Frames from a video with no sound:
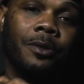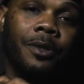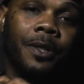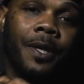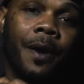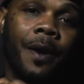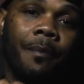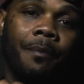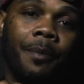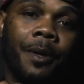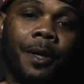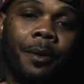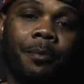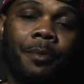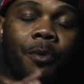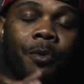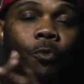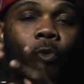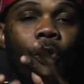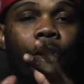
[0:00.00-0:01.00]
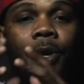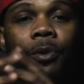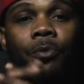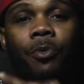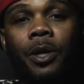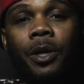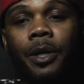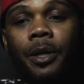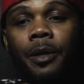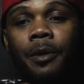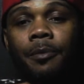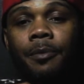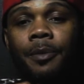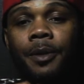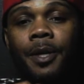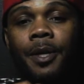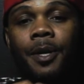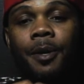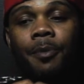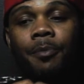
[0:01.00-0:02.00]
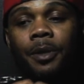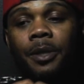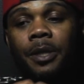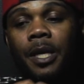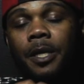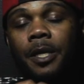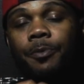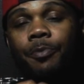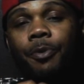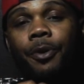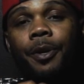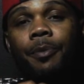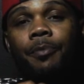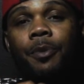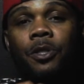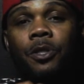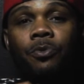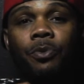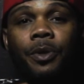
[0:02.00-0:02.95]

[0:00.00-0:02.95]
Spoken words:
you know what I mean, been working with him. But that's pretty much